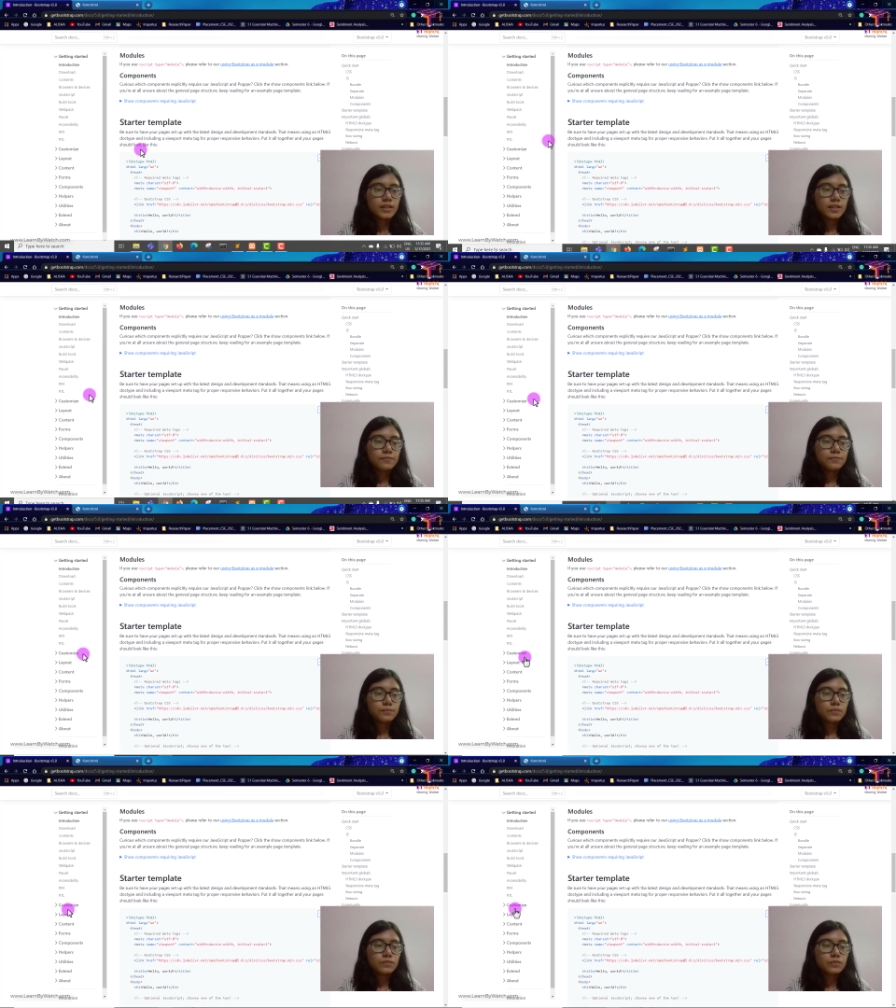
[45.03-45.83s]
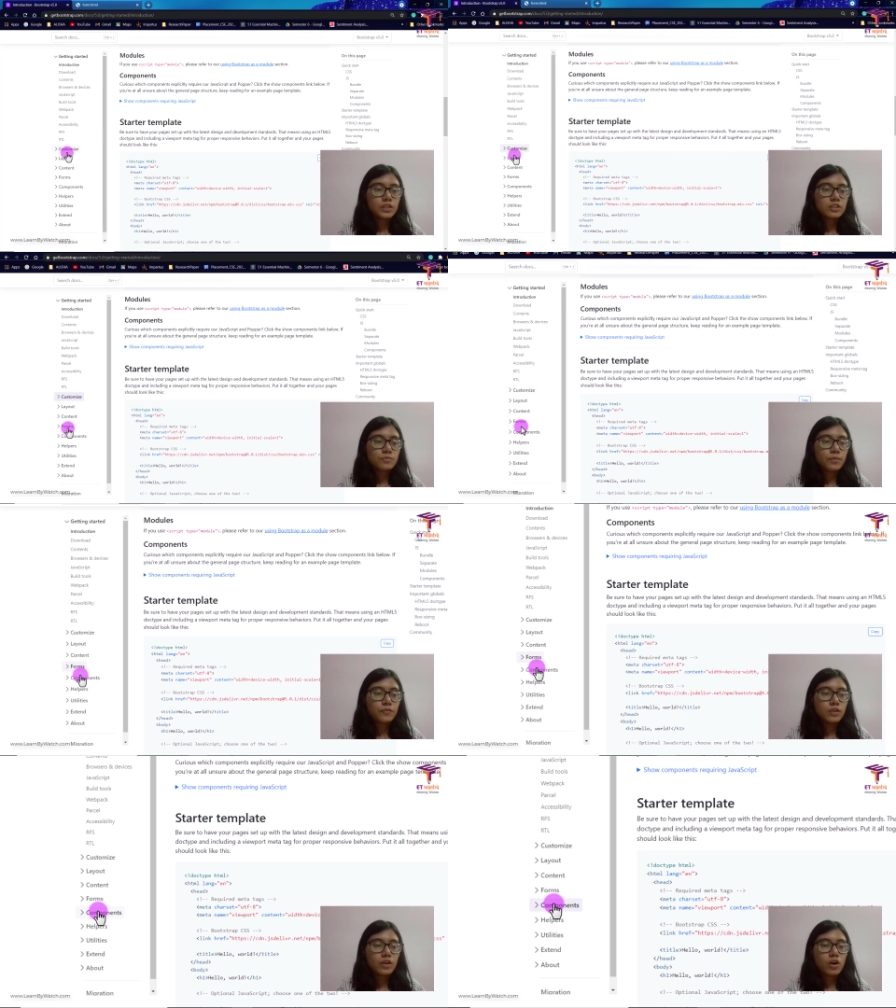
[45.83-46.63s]
Then just
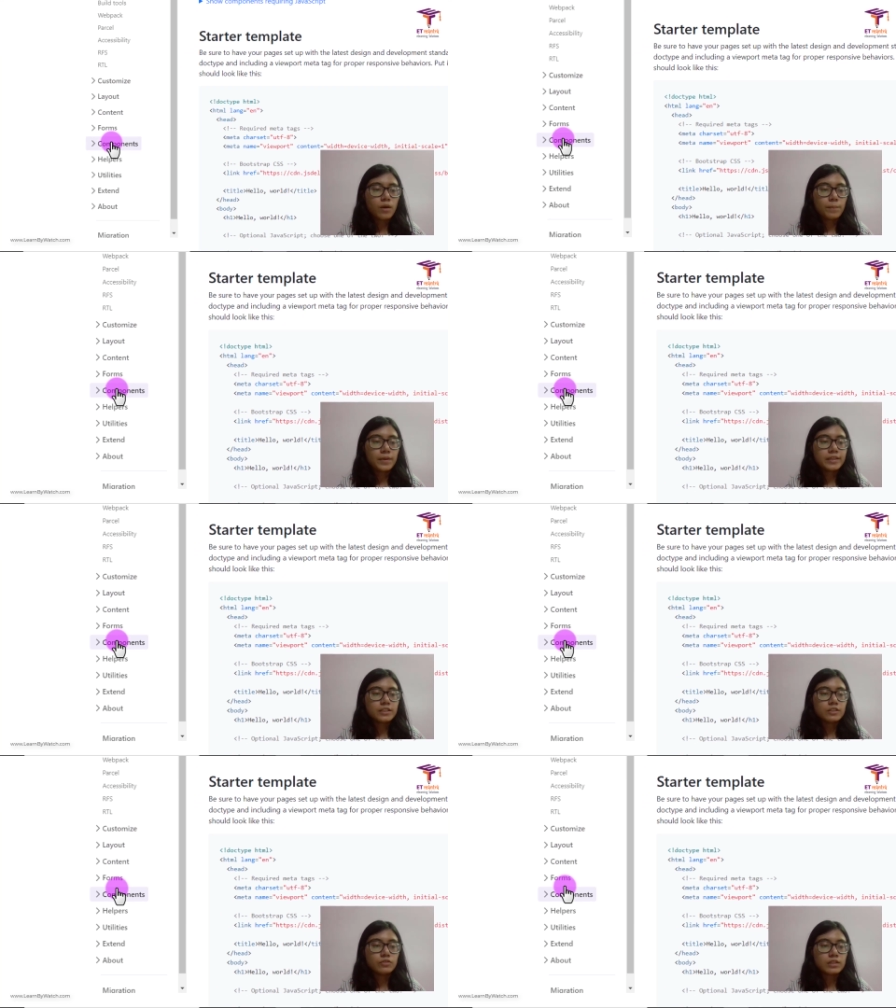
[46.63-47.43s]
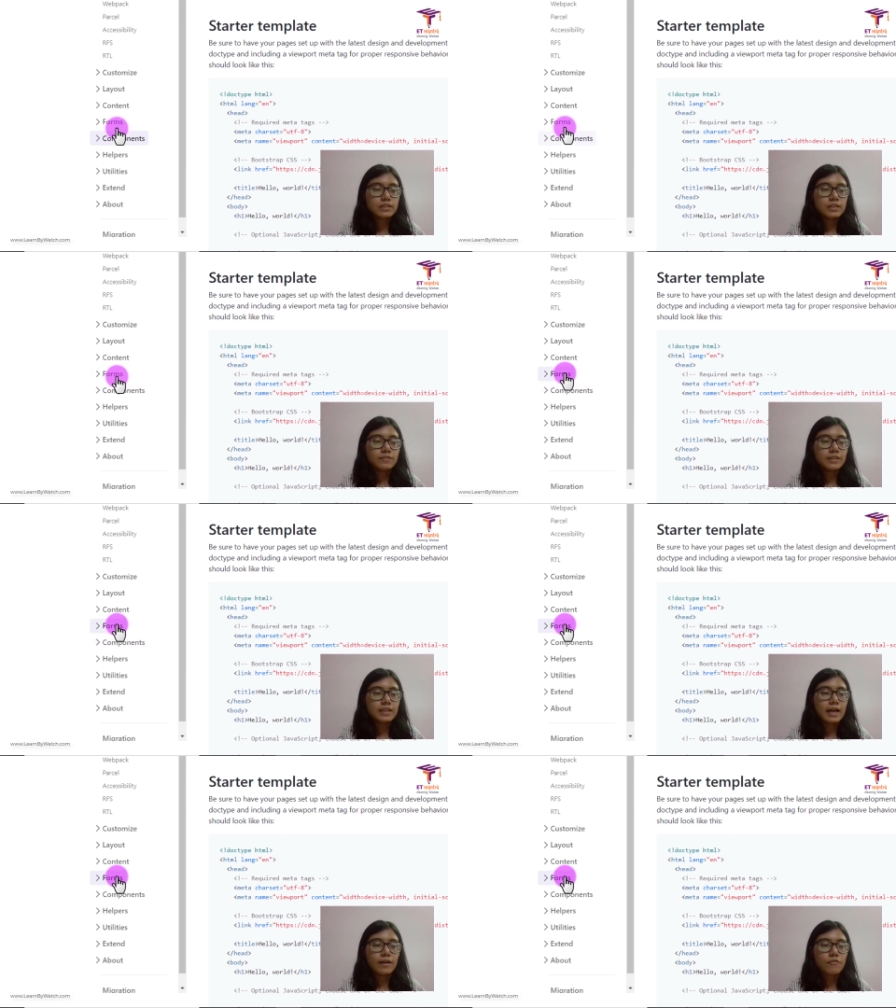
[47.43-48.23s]
before the components, you can see we
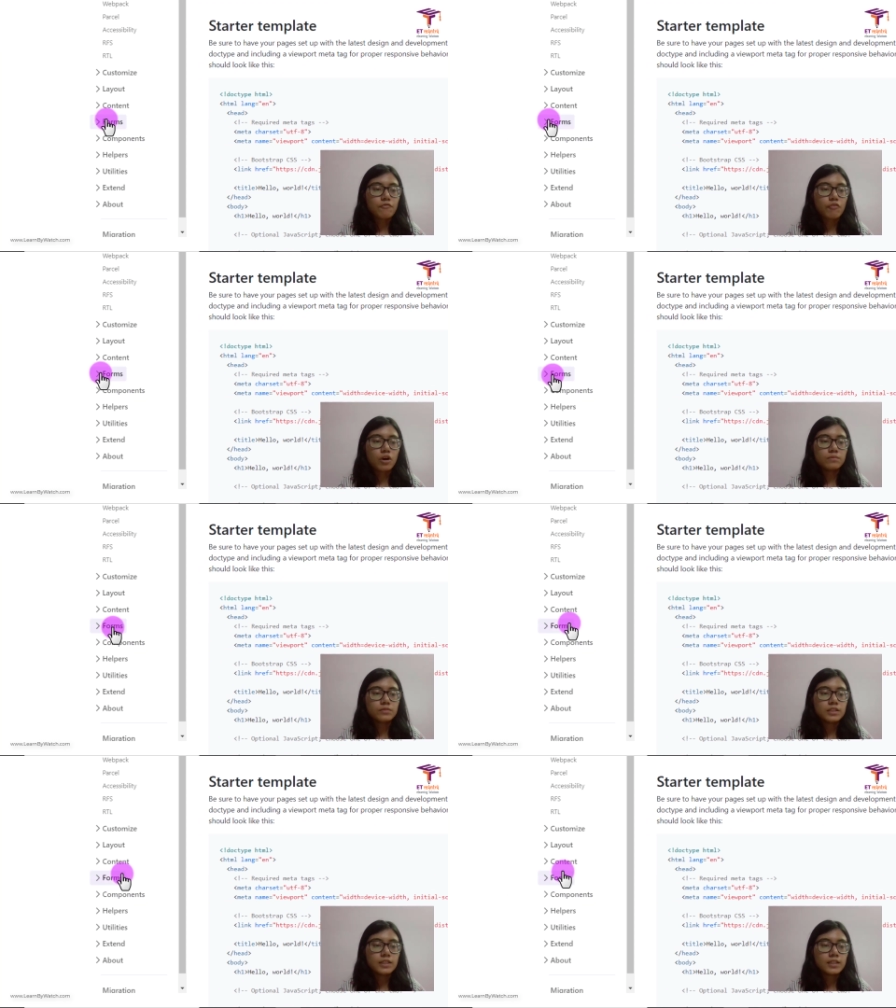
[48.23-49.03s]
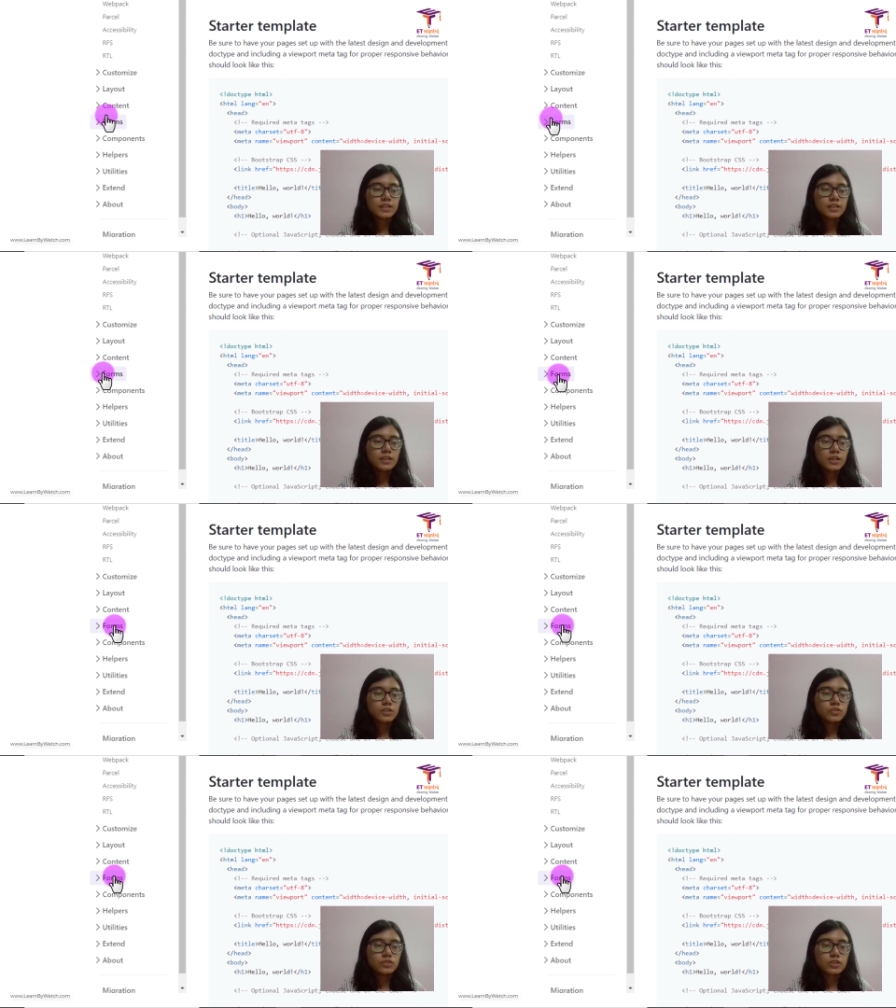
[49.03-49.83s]
have forms here.
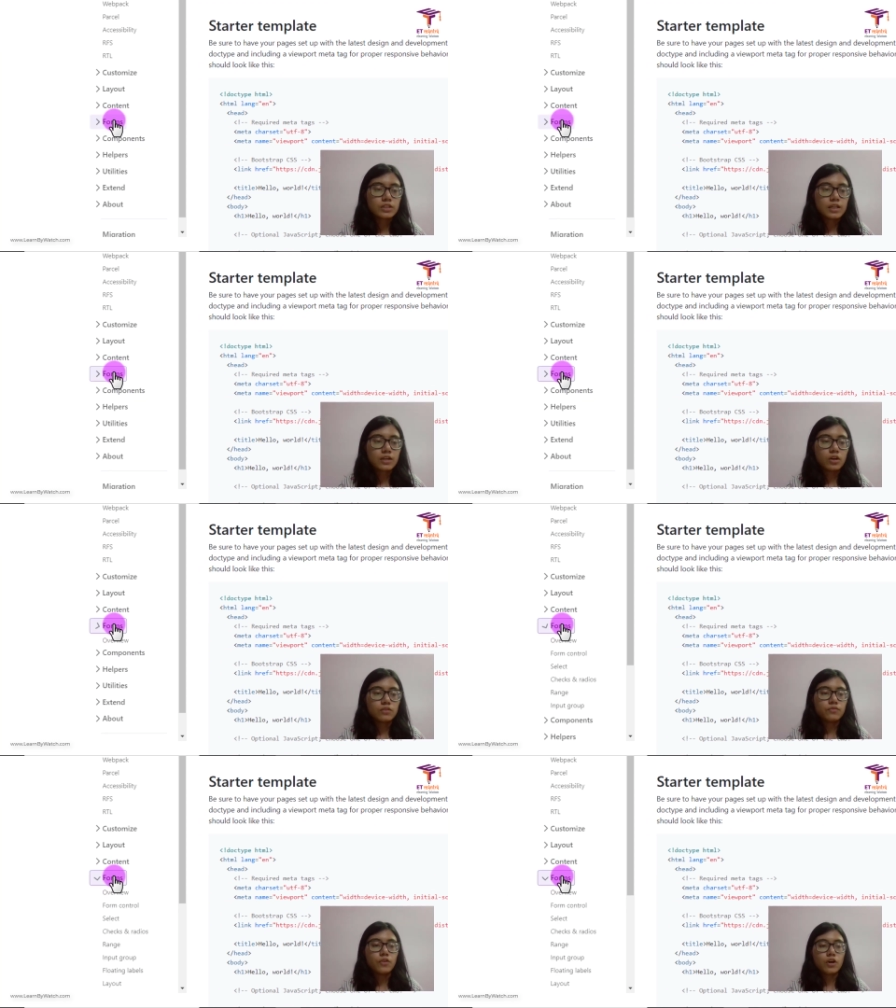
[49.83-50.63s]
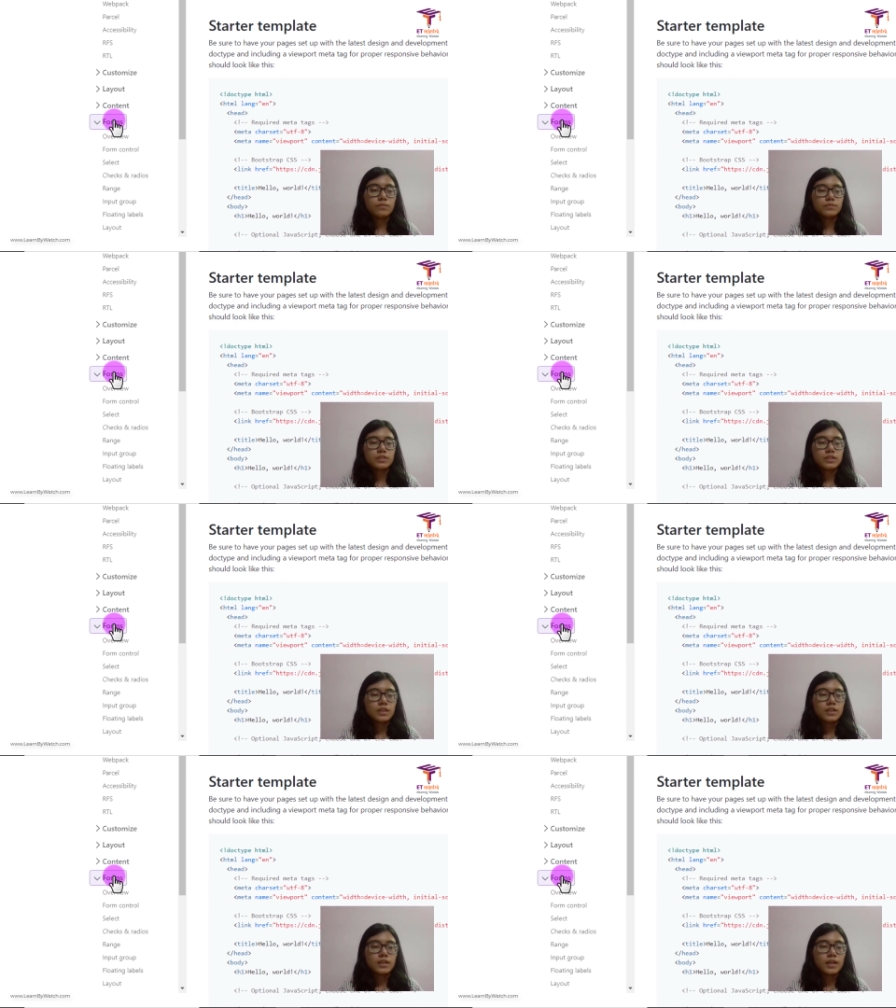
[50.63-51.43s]
Just click on forms
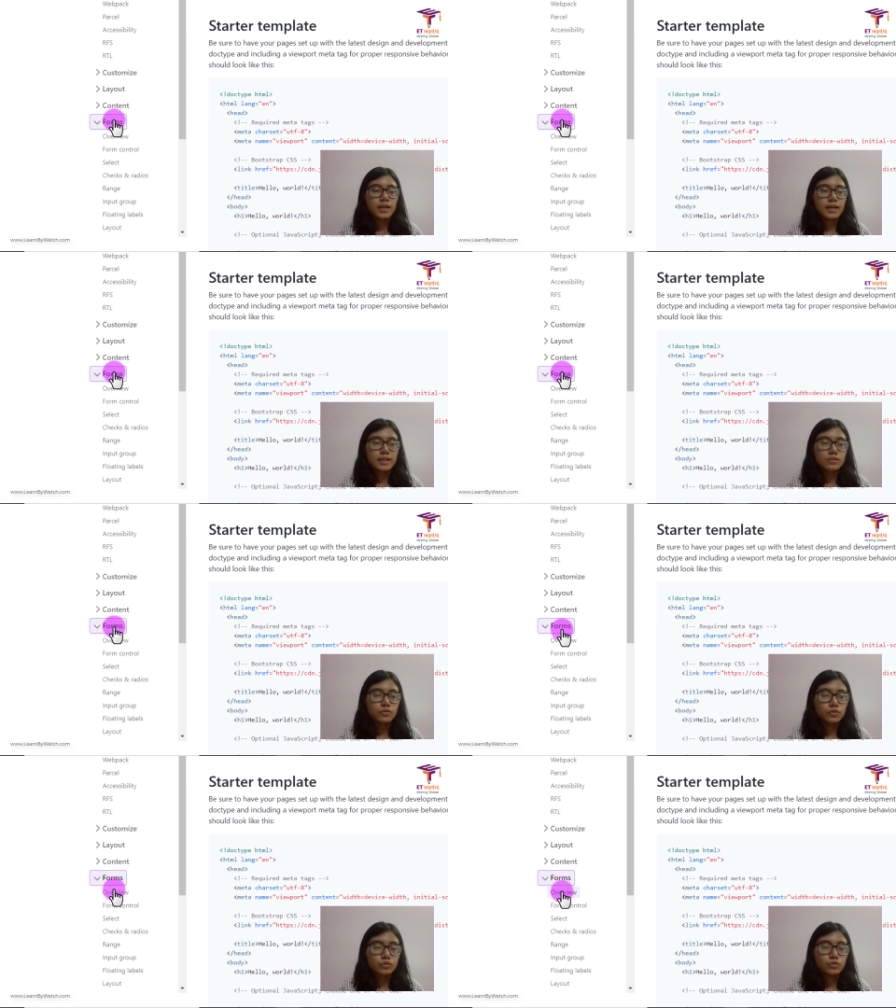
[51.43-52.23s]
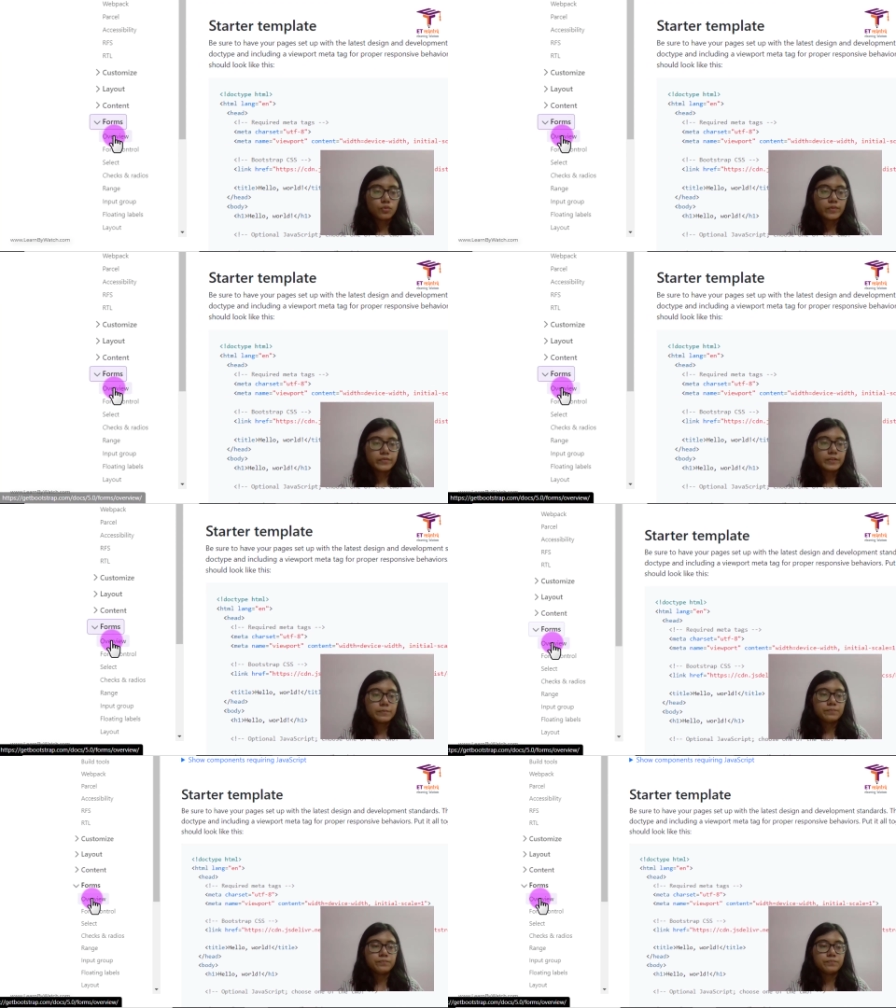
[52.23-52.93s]
and go to overview.